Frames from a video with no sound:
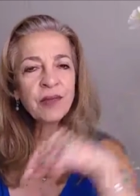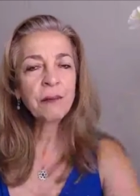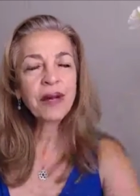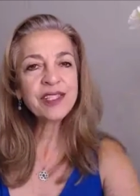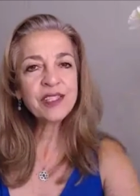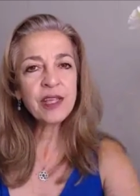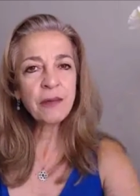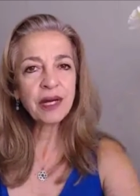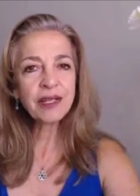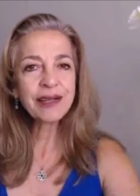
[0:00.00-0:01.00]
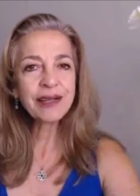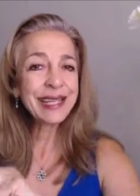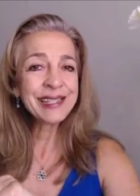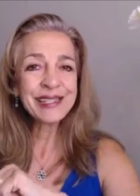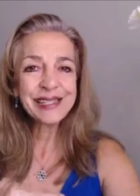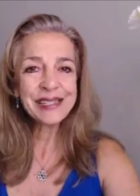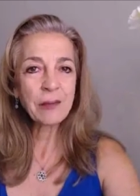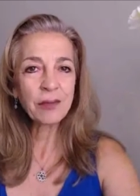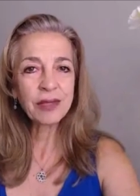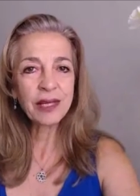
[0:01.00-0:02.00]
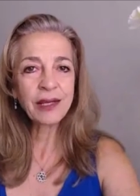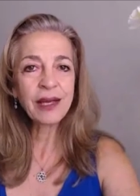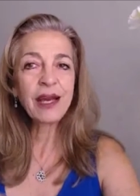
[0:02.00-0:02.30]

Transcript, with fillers: My stomach gets something.